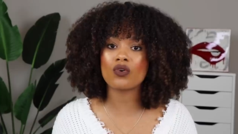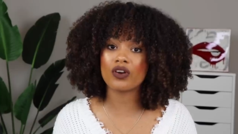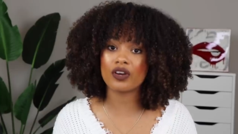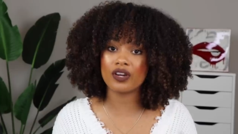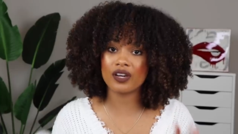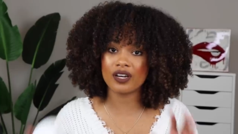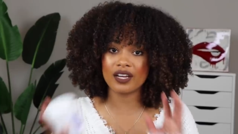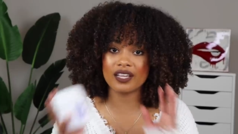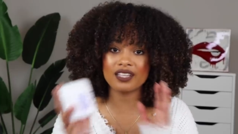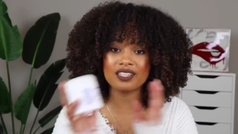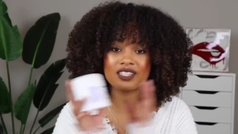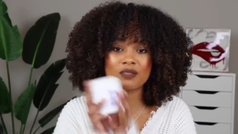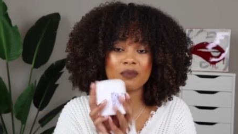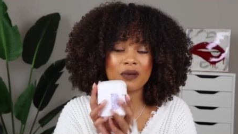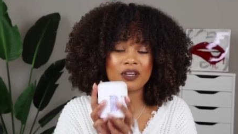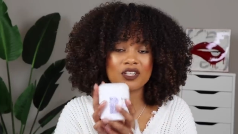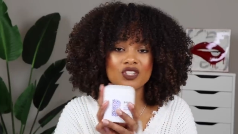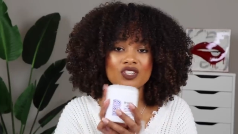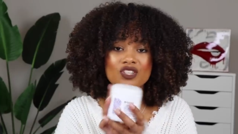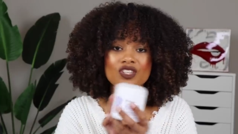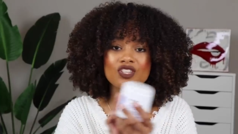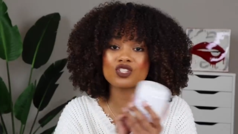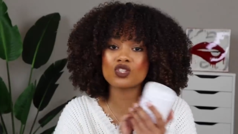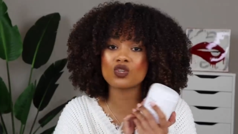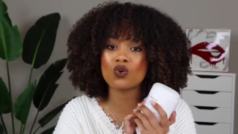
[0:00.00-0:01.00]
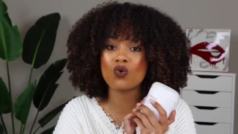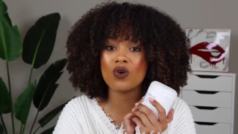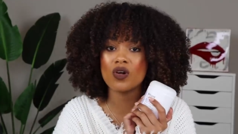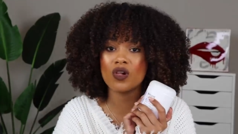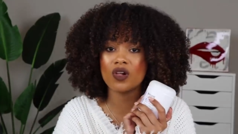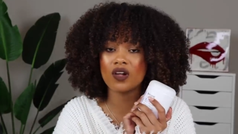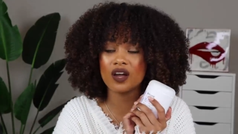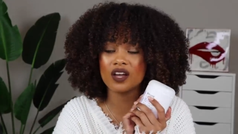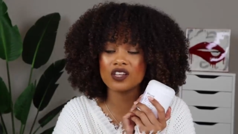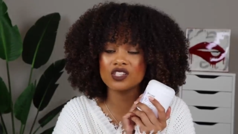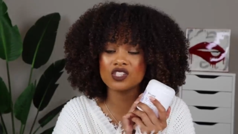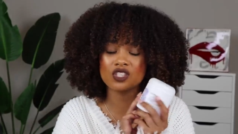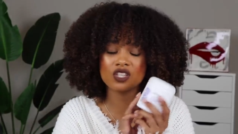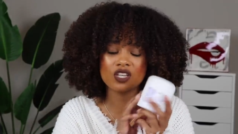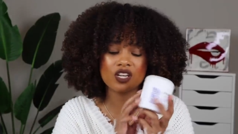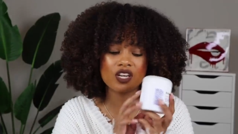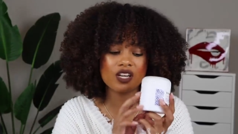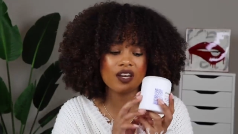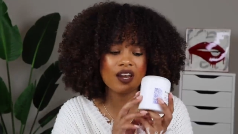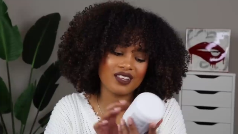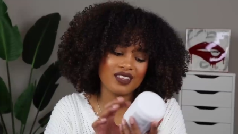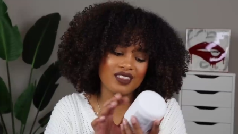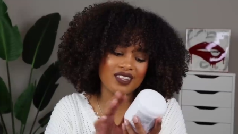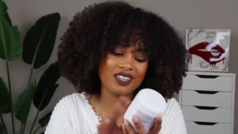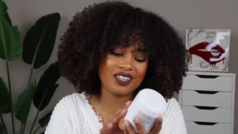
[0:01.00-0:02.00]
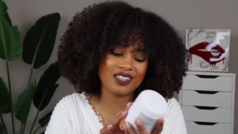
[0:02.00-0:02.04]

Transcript: good, especially this Coil Custard.